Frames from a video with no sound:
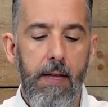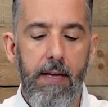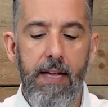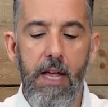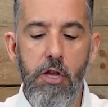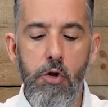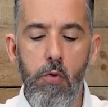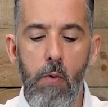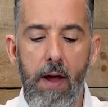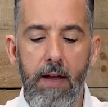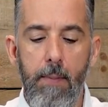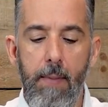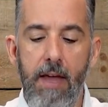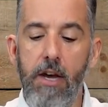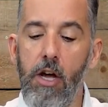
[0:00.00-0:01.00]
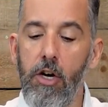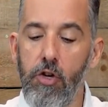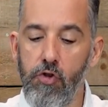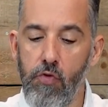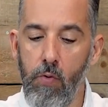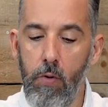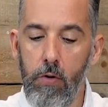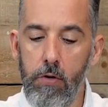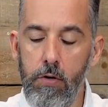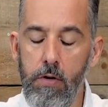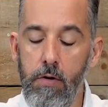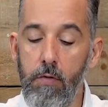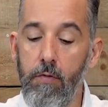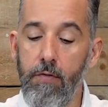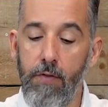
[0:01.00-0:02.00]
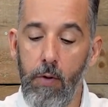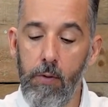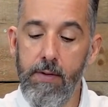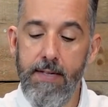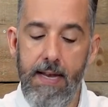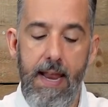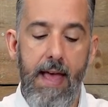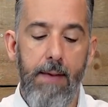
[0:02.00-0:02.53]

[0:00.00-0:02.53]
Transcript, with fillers: Can you recommend a controller, volts and